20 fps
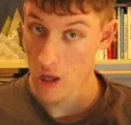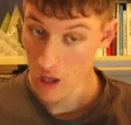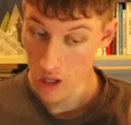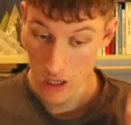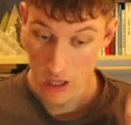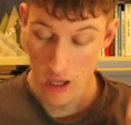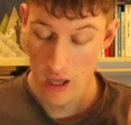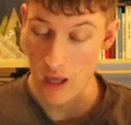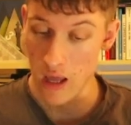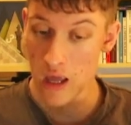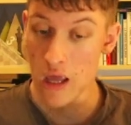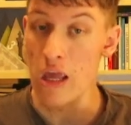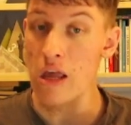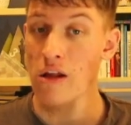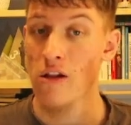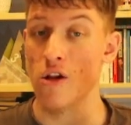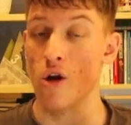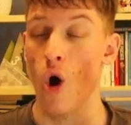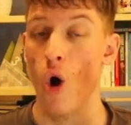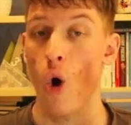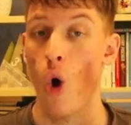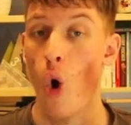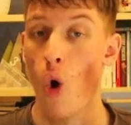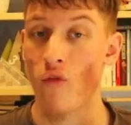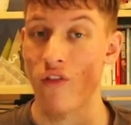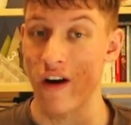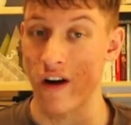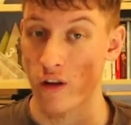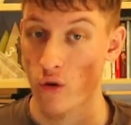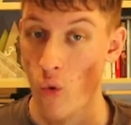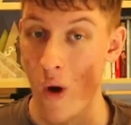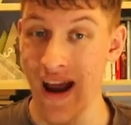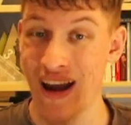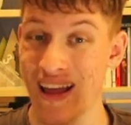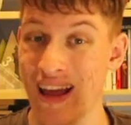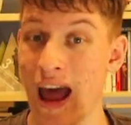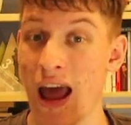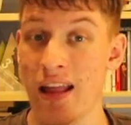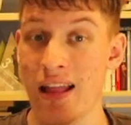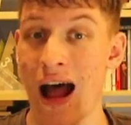he'll go over
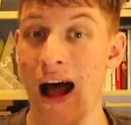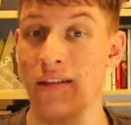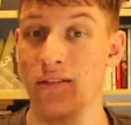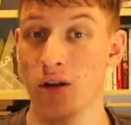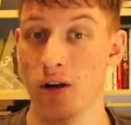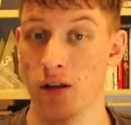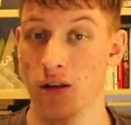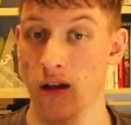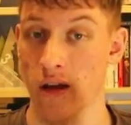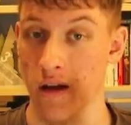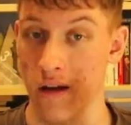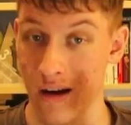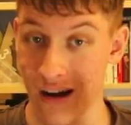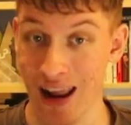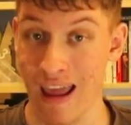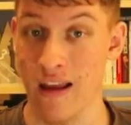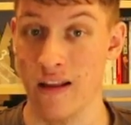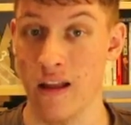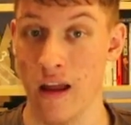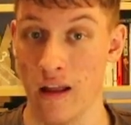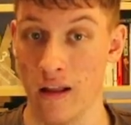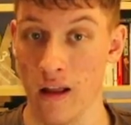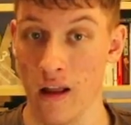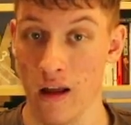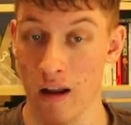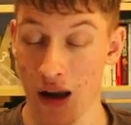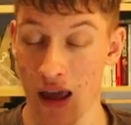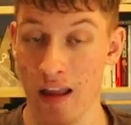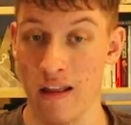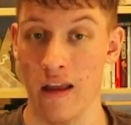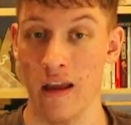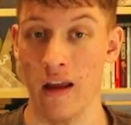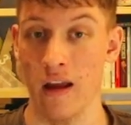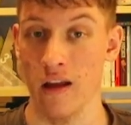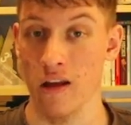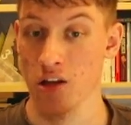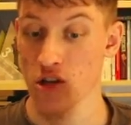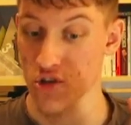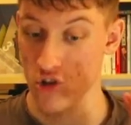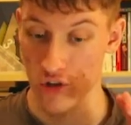2800 rating.
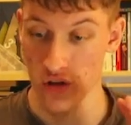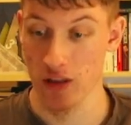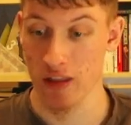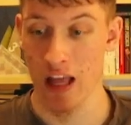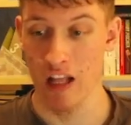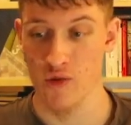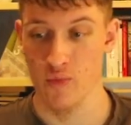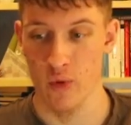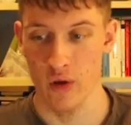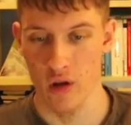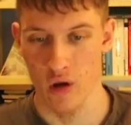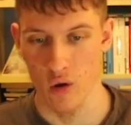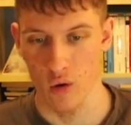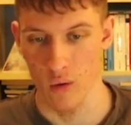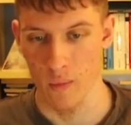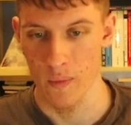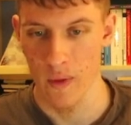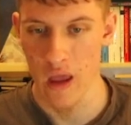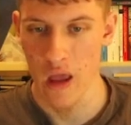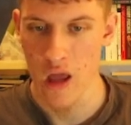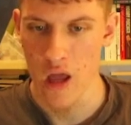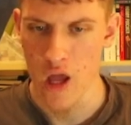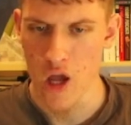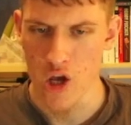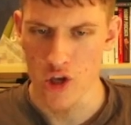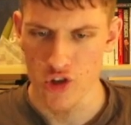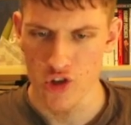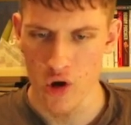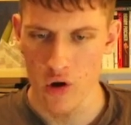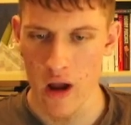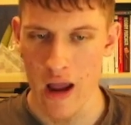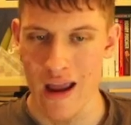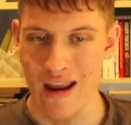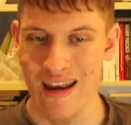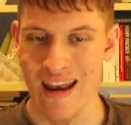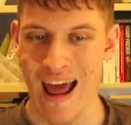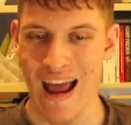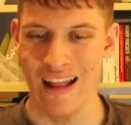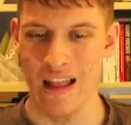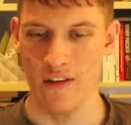So that's pretty cool. So okay,
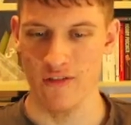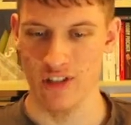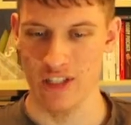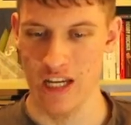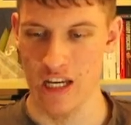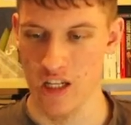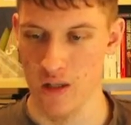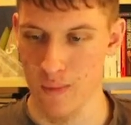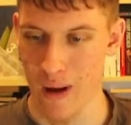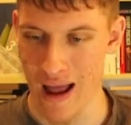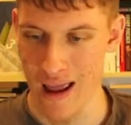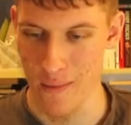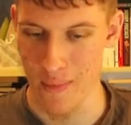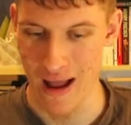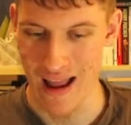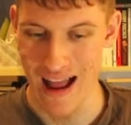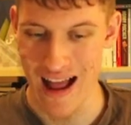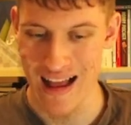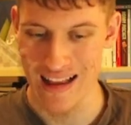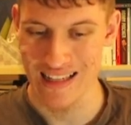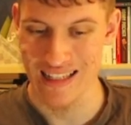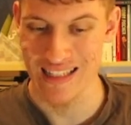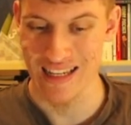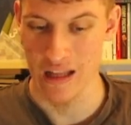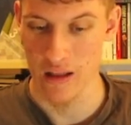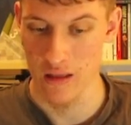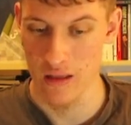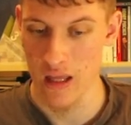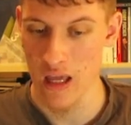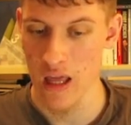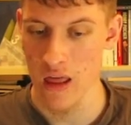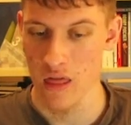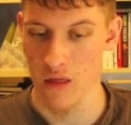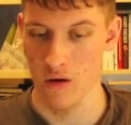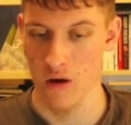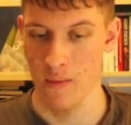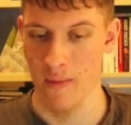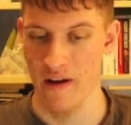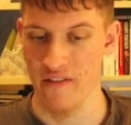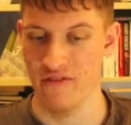knight f6 by Hans,
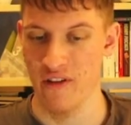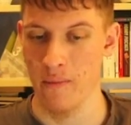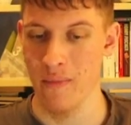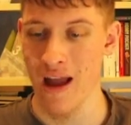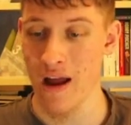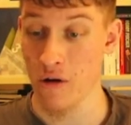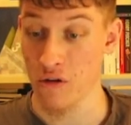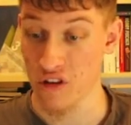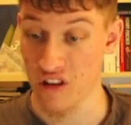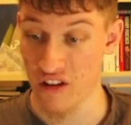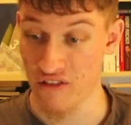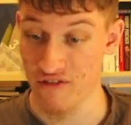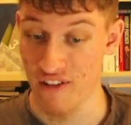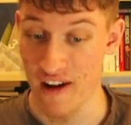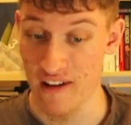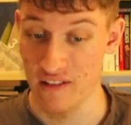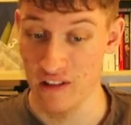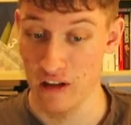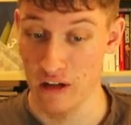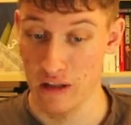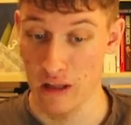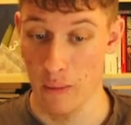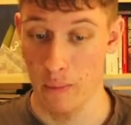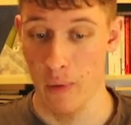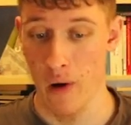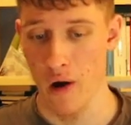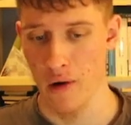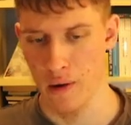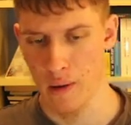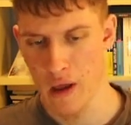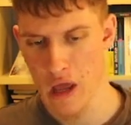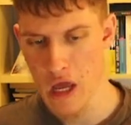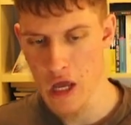d3 by Fabiano, defending the pawn.